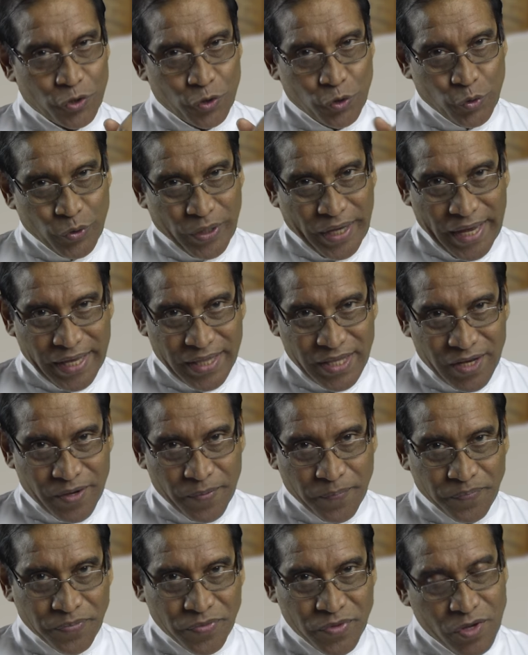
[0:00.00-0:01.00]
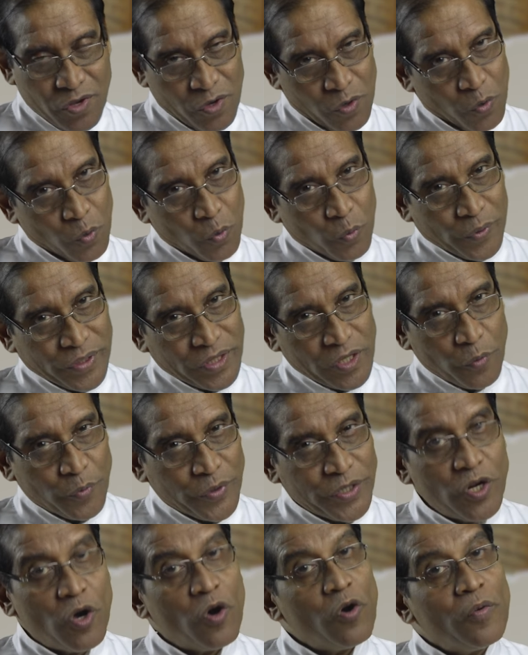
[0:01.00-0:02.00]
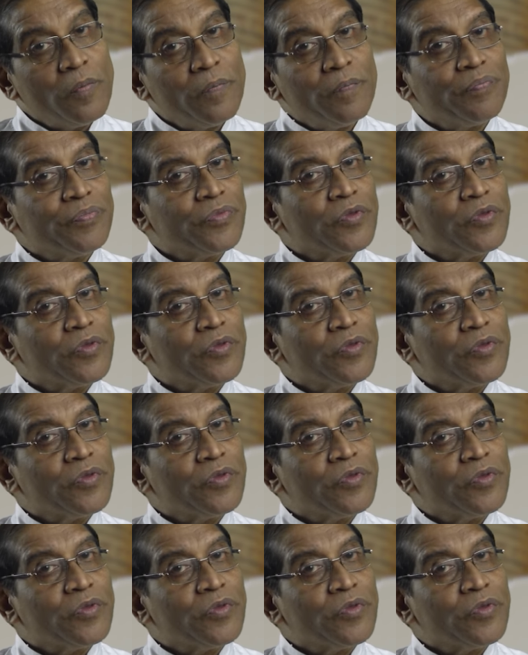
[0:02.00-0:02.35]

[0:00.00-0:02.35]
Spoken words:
together with the widow,